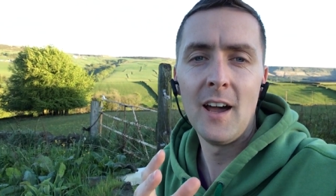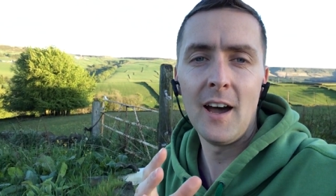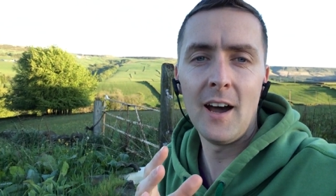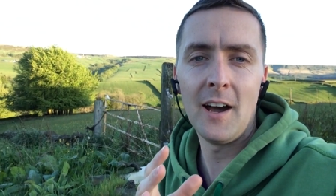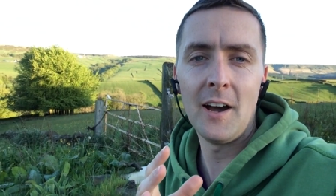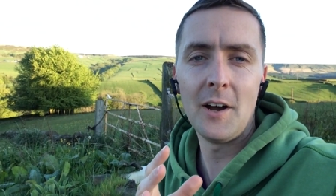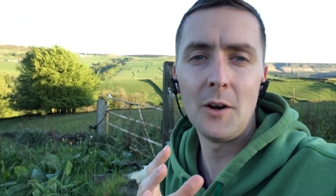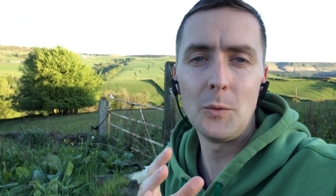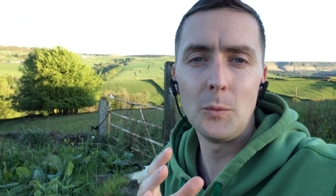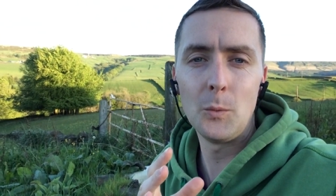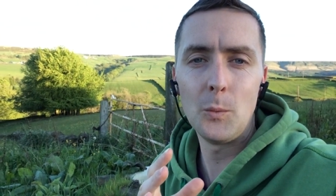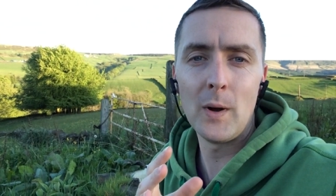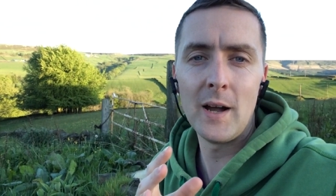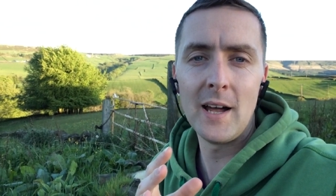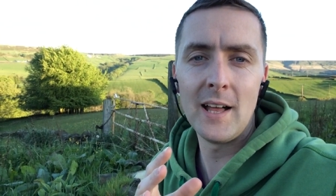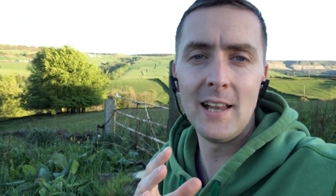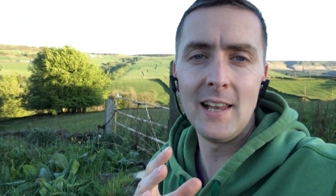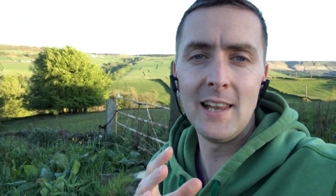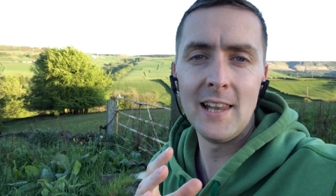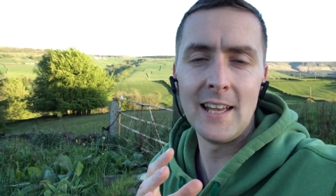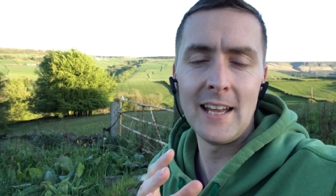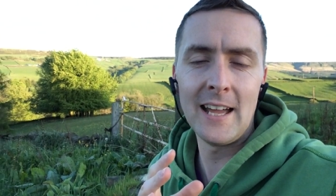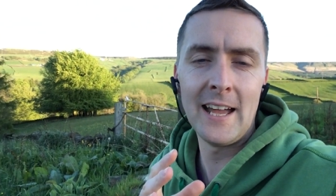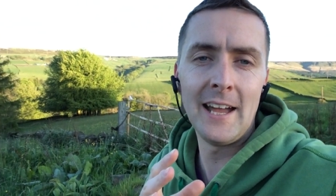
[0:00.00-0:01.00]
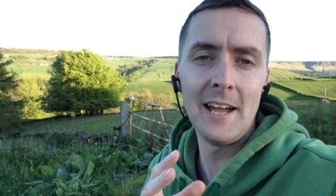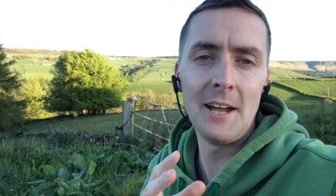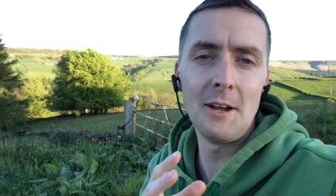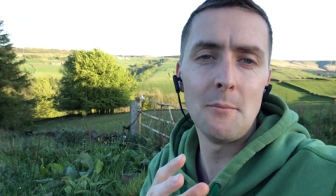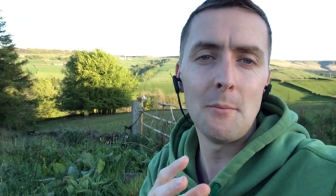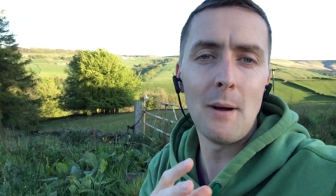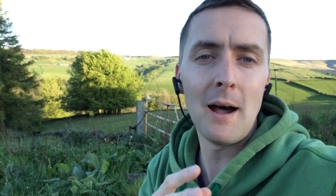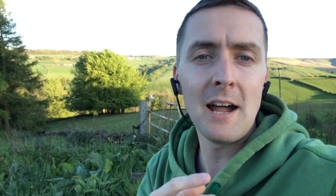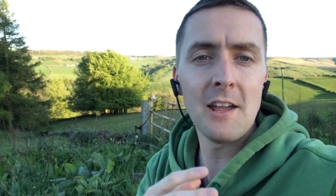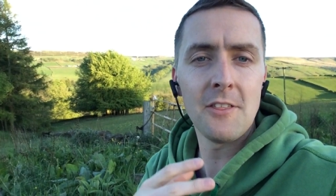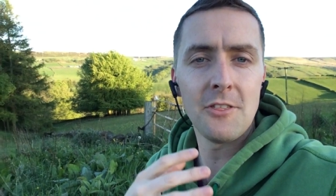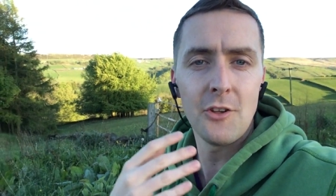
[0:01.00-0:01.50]
are well
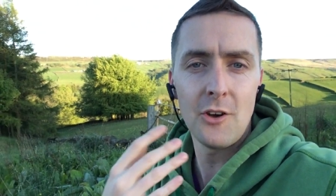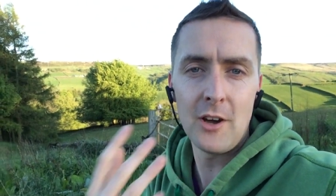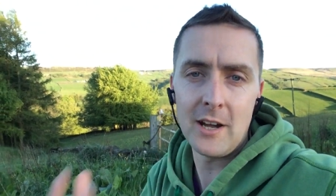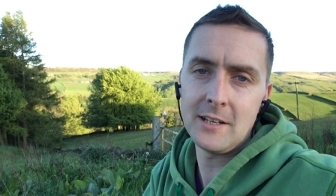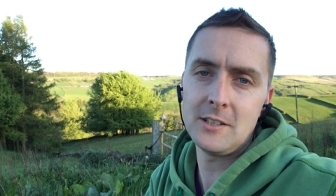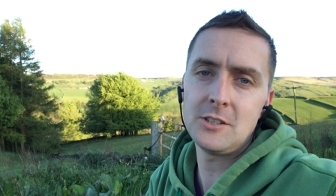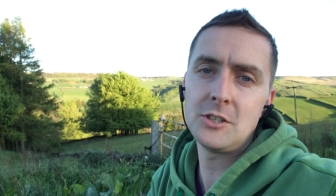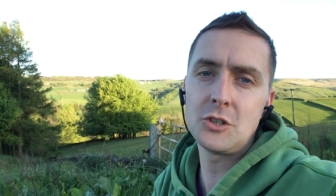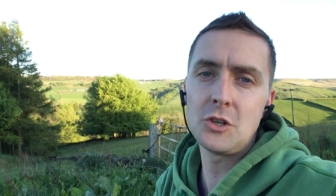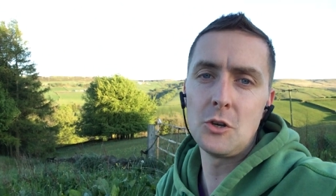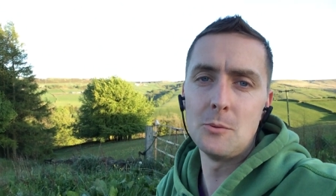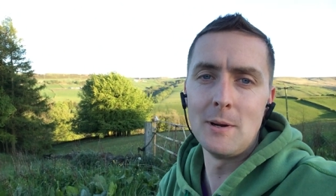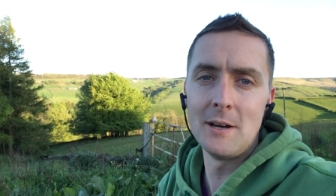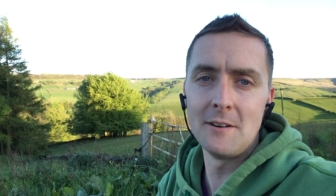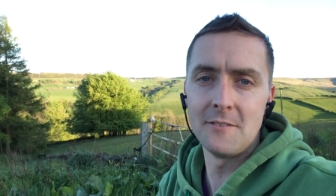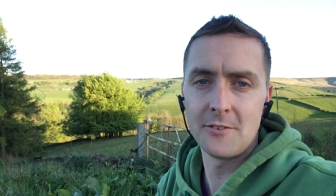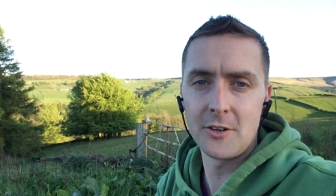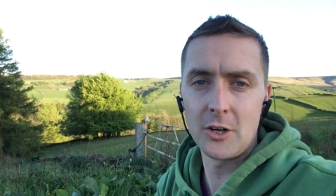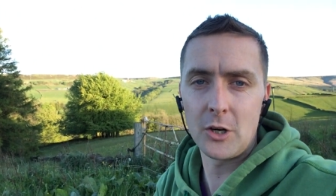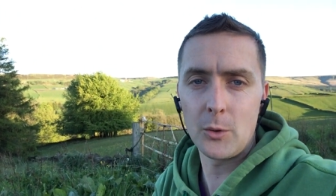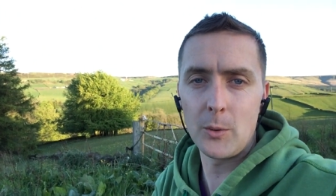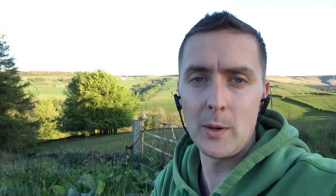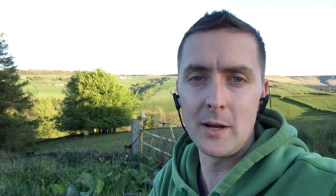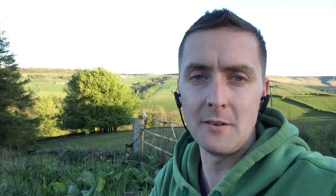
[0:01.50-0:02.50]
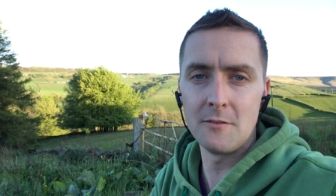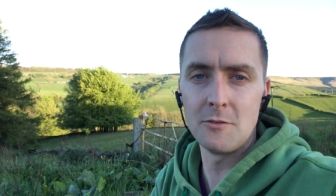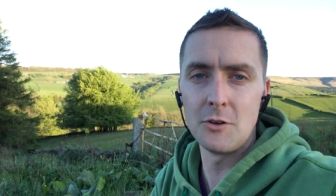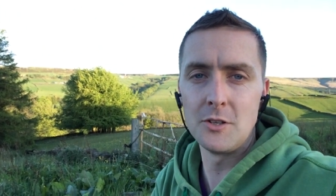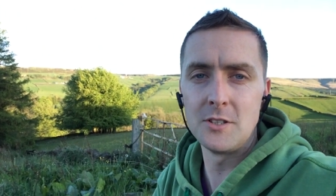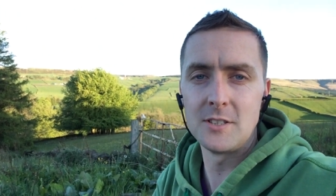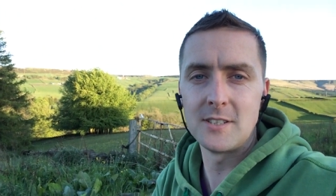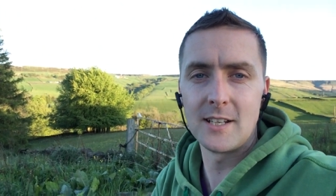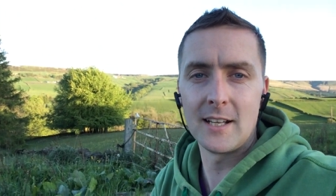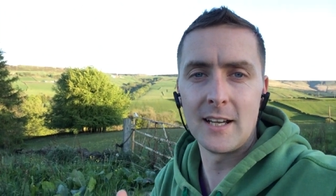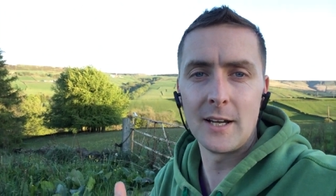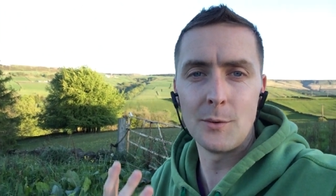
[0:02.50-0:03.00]
um, i thought i'd just come out for a quick
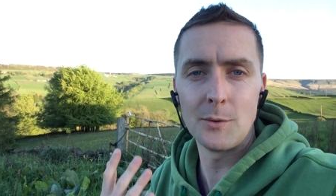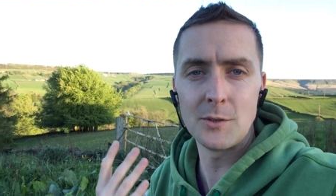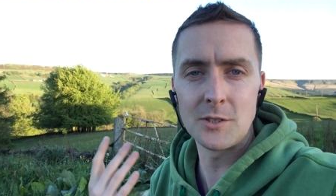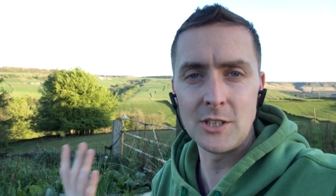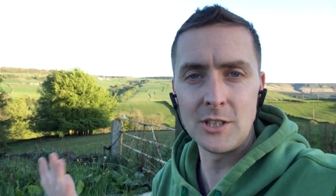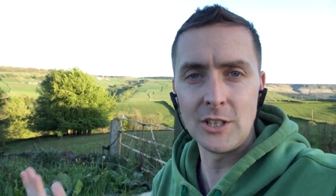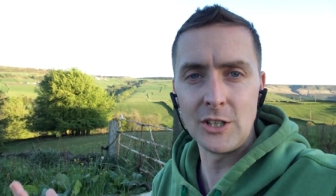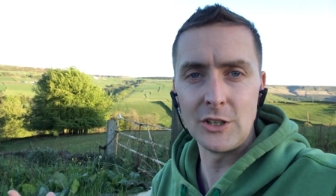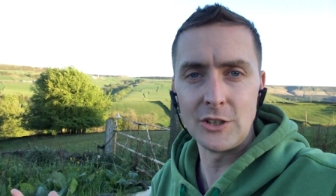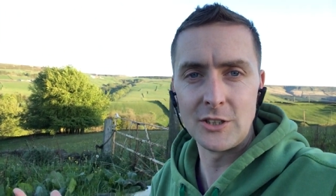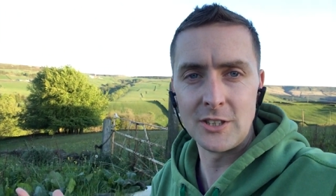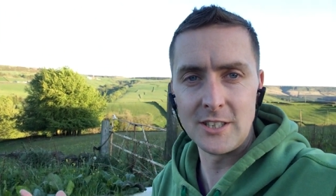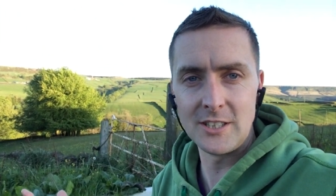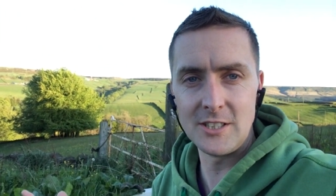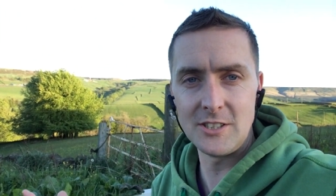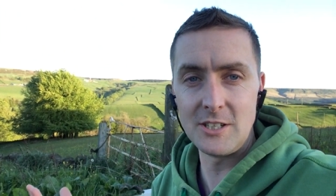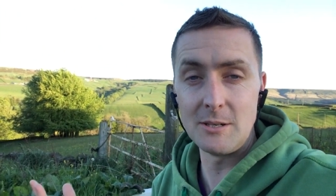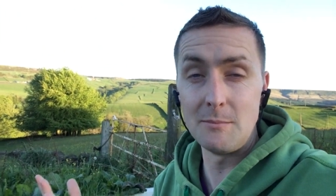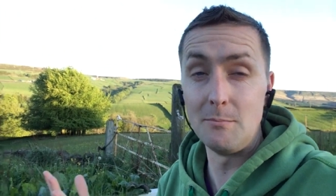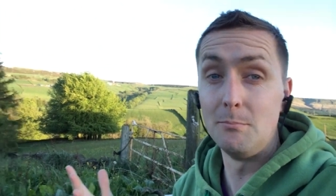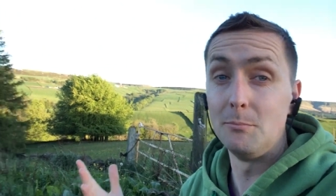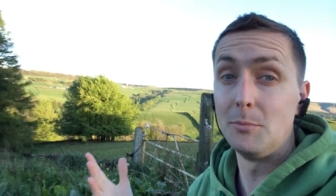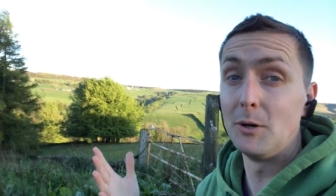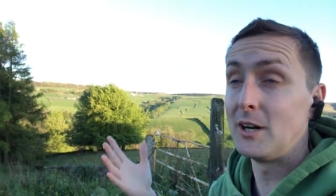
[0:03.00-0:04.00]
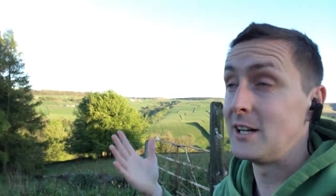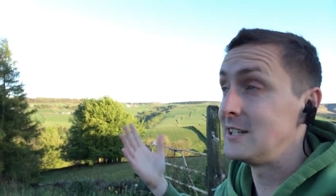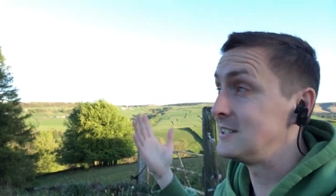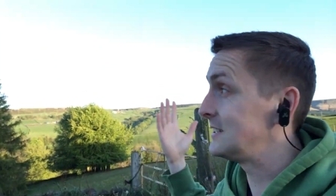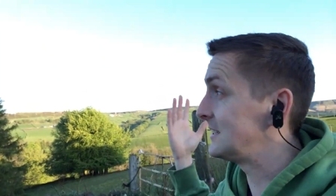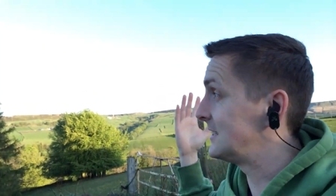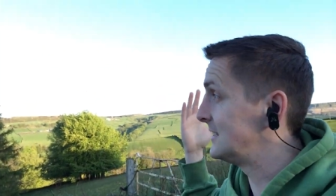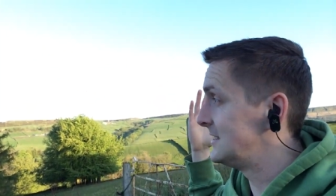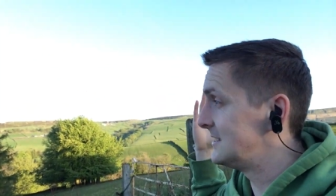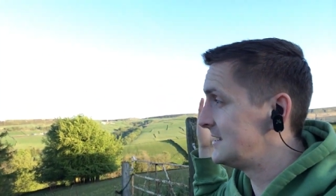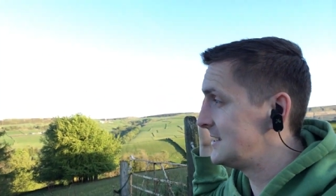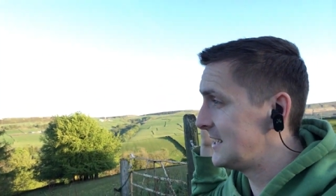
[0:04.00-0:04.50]
run tonight i was going to go to the gym but as
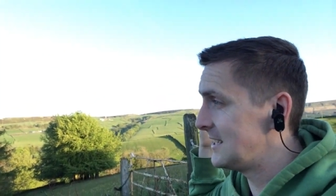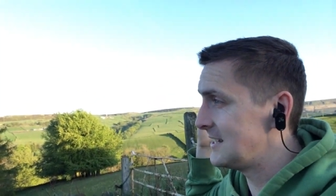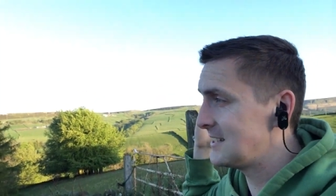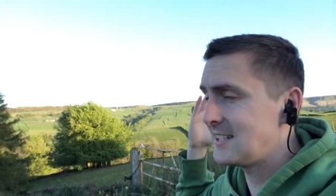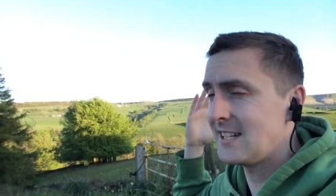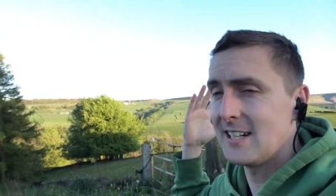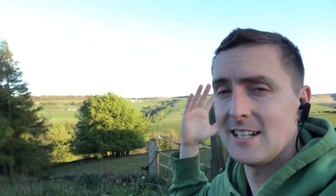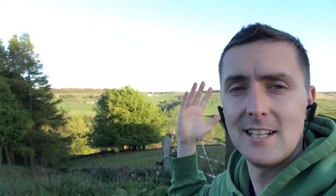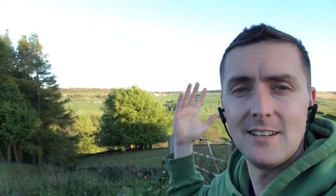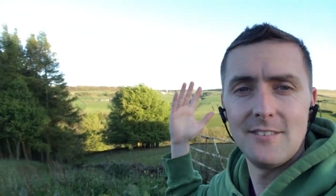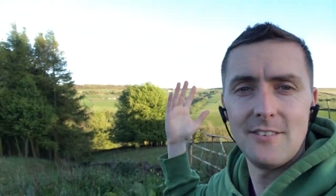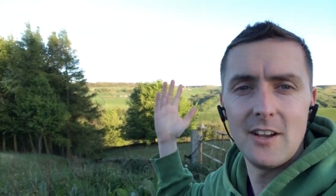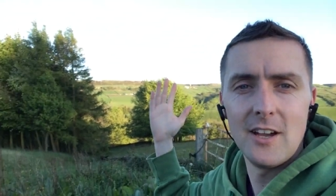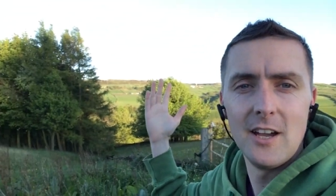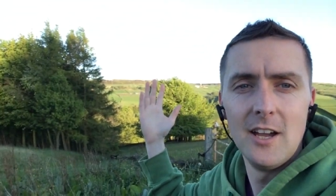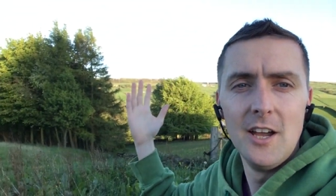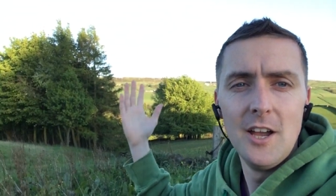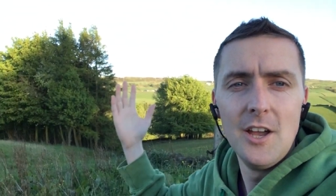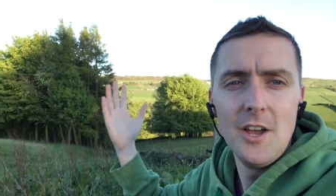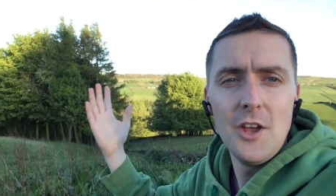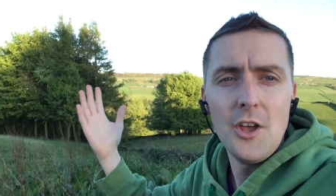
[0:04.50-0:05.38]
you can see it's kind of a,